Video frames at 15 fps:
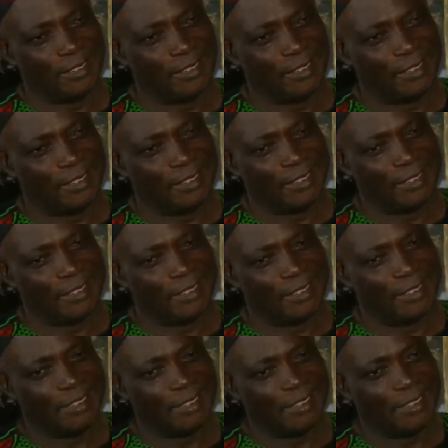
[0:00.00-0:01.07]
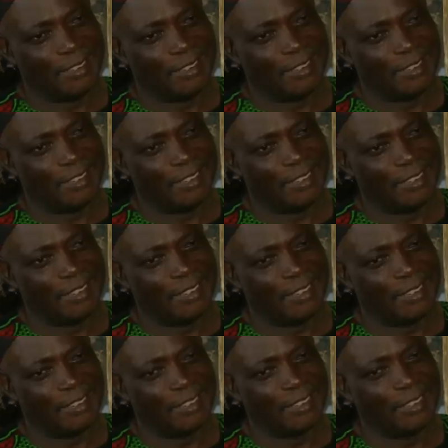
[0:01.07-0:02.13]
(silence)